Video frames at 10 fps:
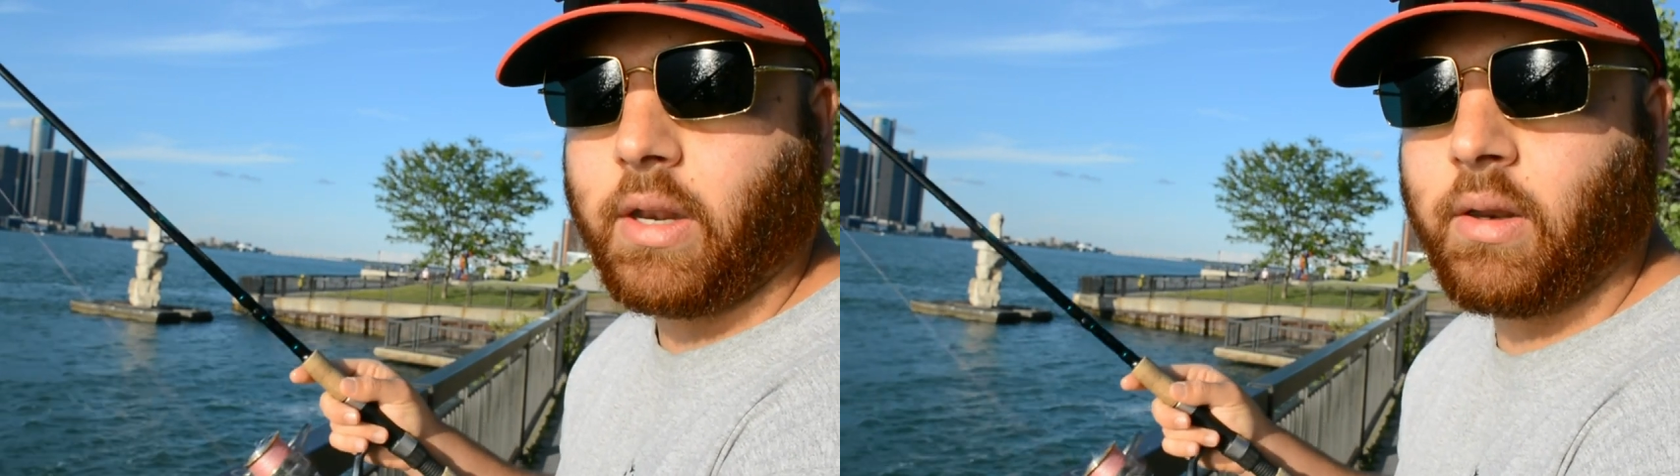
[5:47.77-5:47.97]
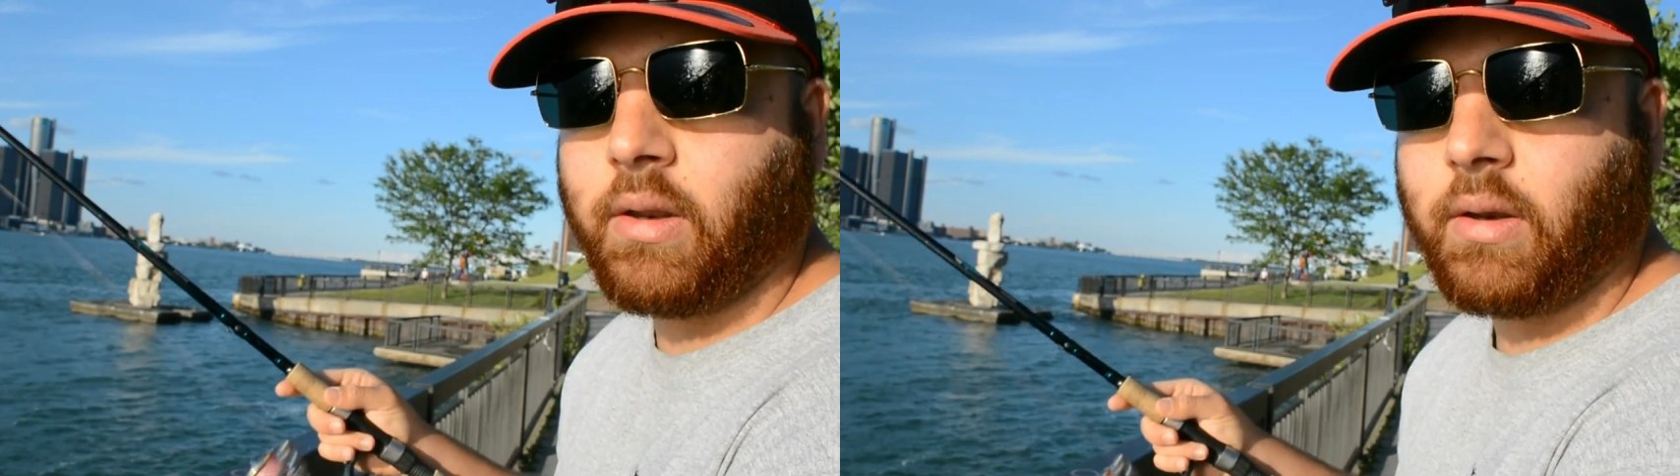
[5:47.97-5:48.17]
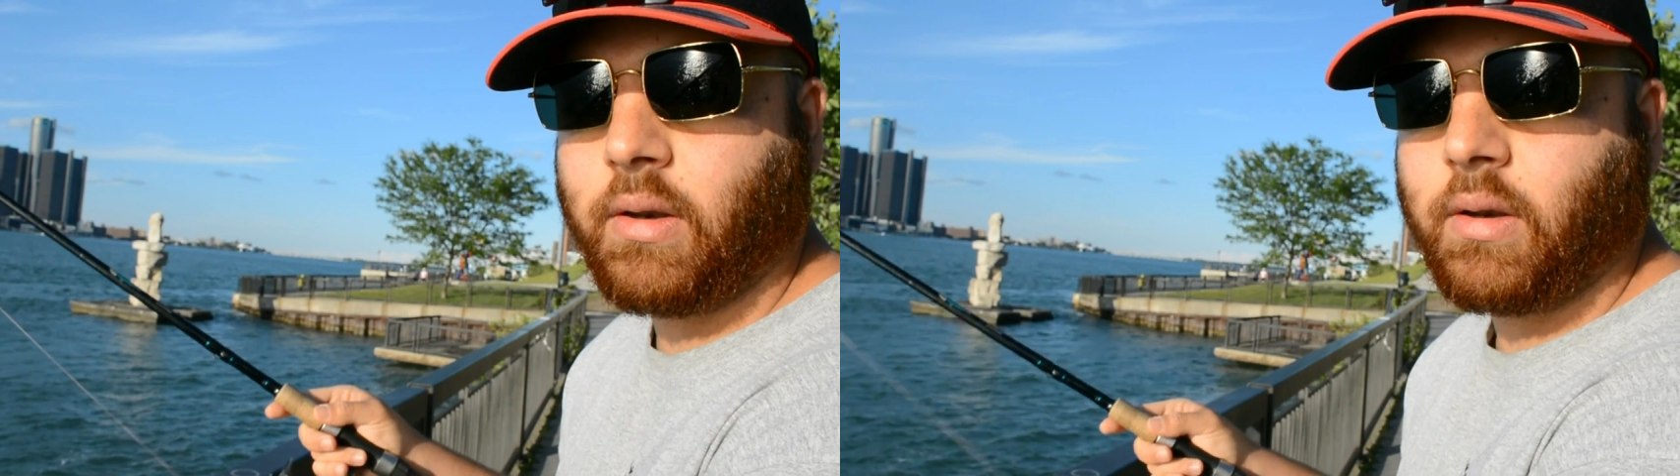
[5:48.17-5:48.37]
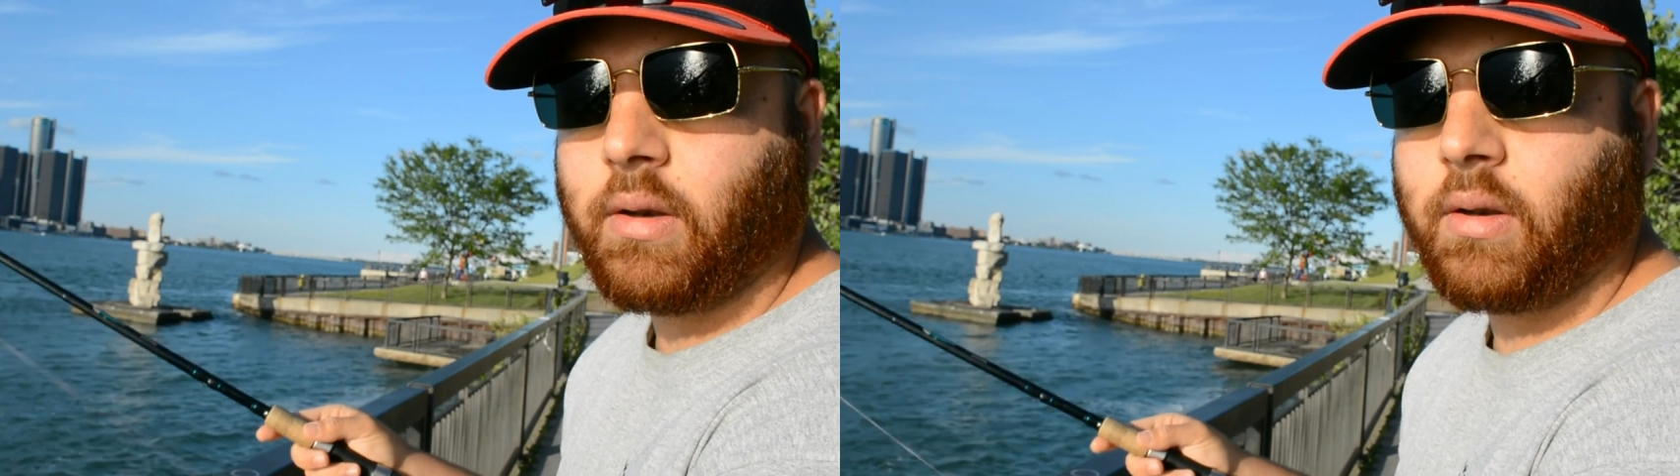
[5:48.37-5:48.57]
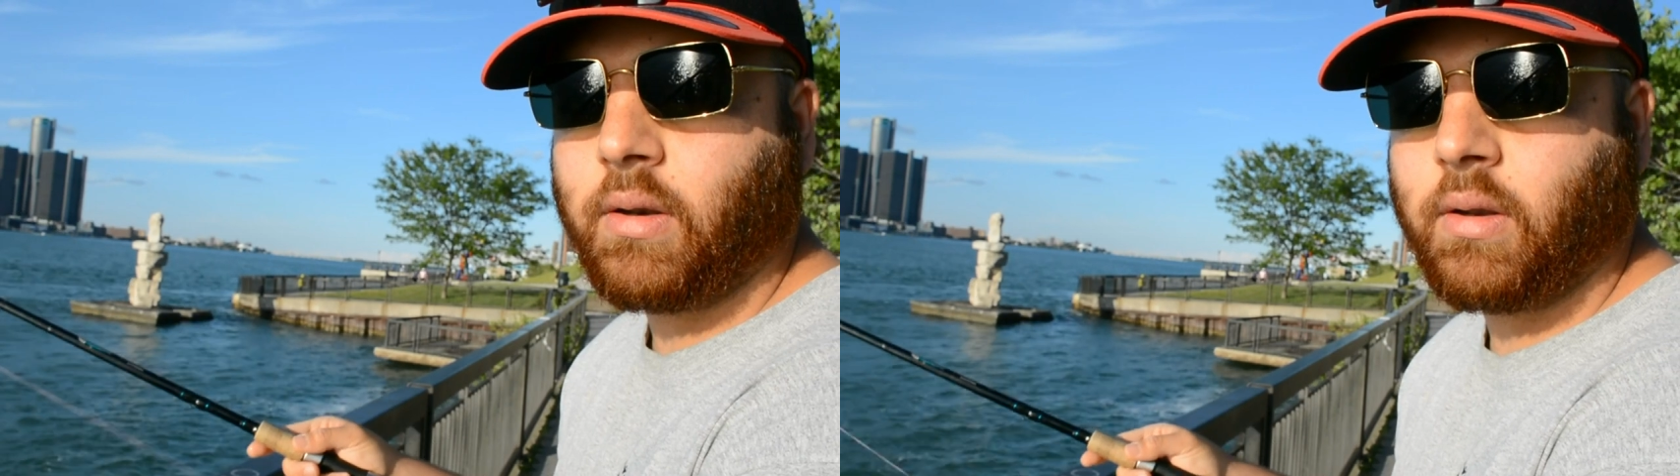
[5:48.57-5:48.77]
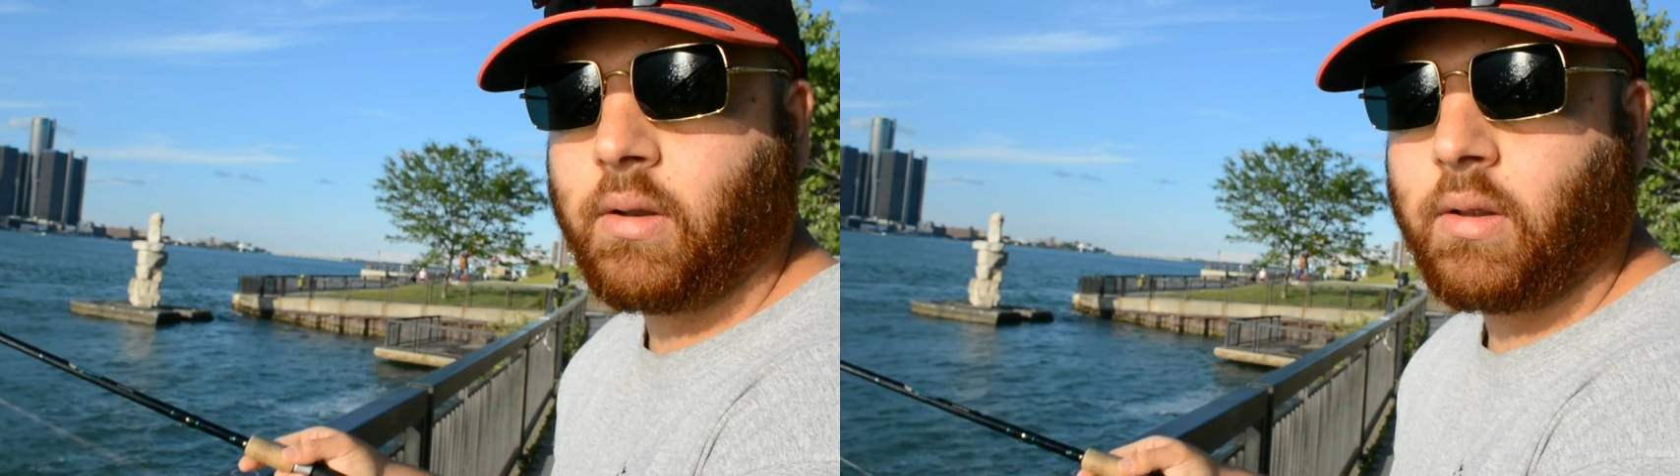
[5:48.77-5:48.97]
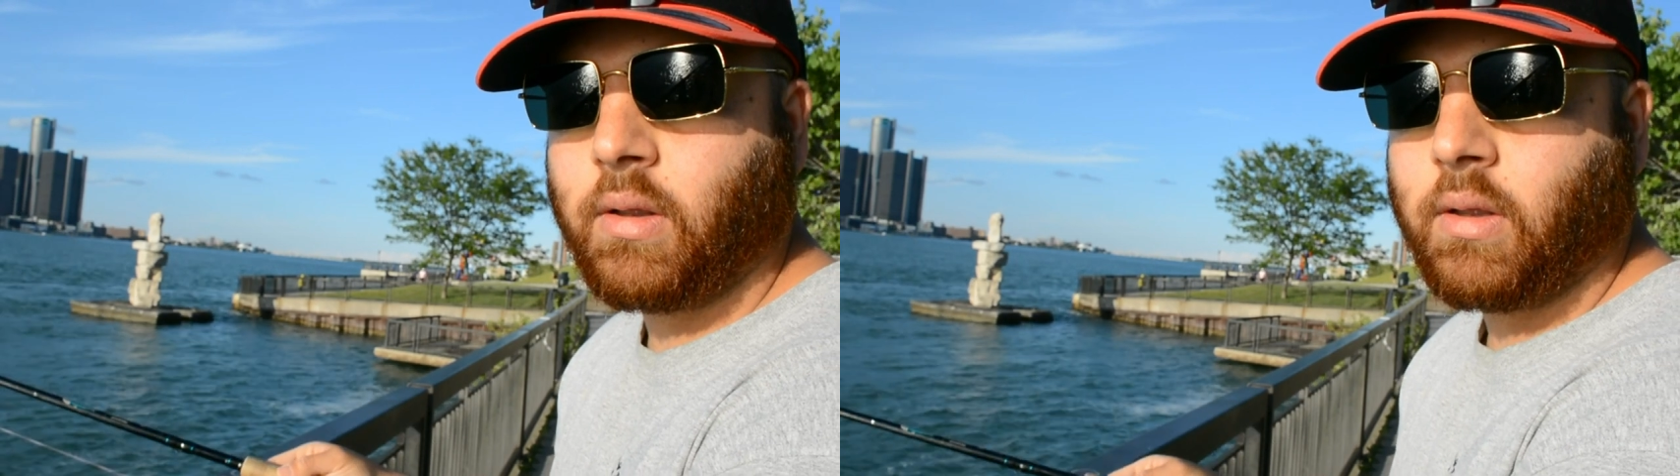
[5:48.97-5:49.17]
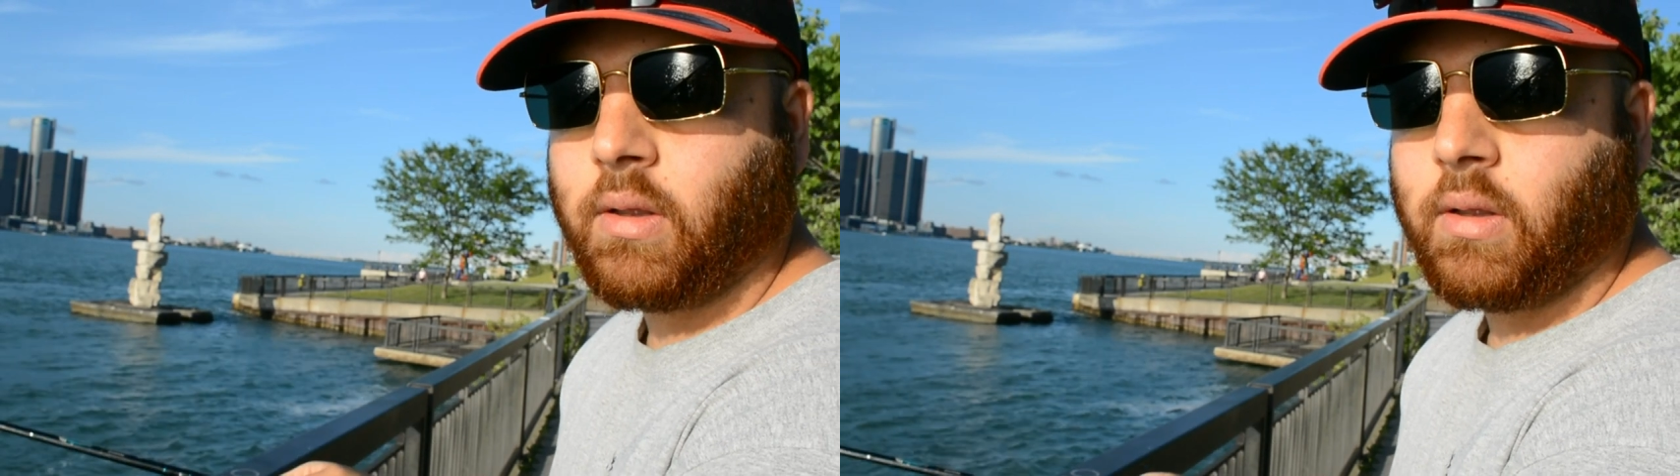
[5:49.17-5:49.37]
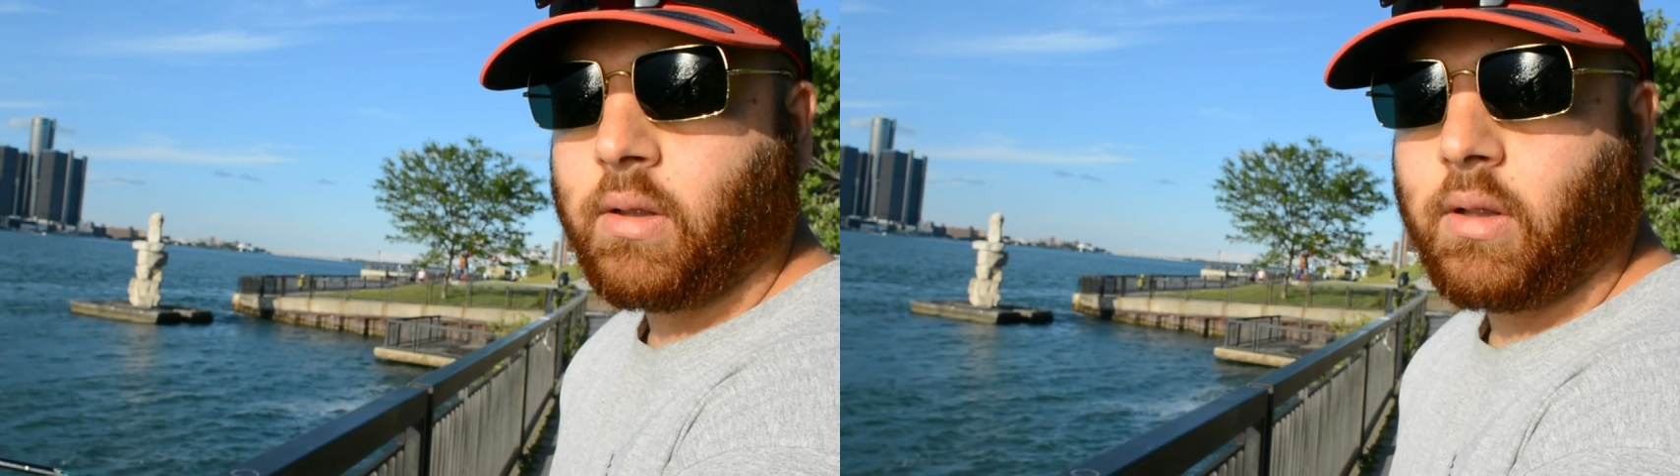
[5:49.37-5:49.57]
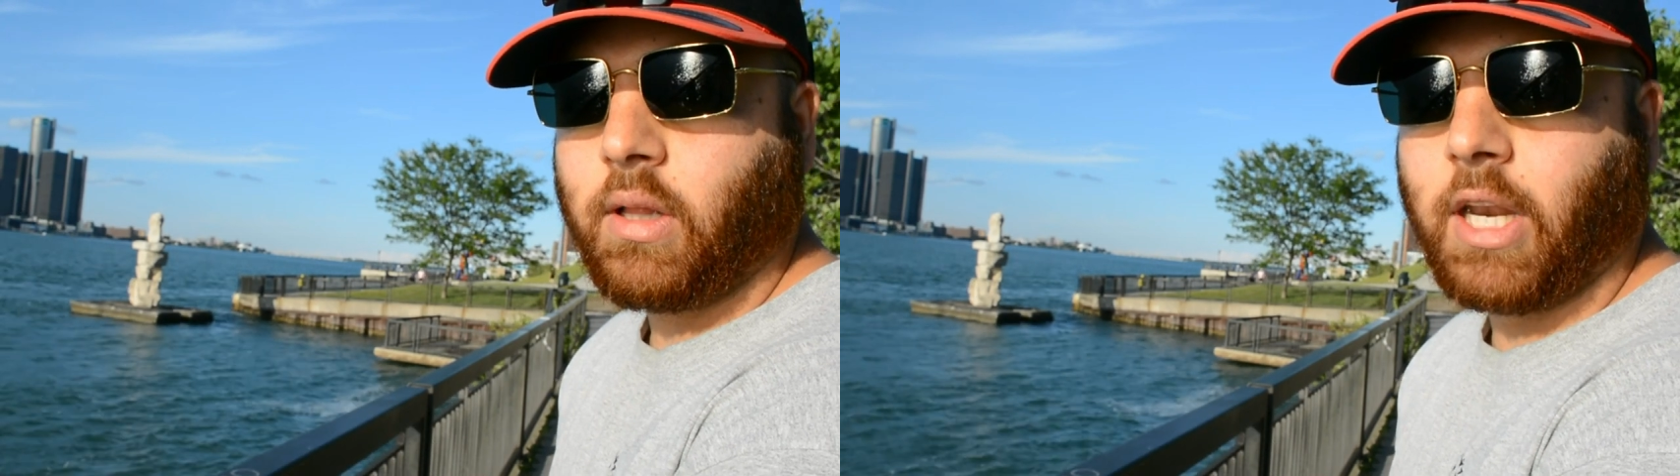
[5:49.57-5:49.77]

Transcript: And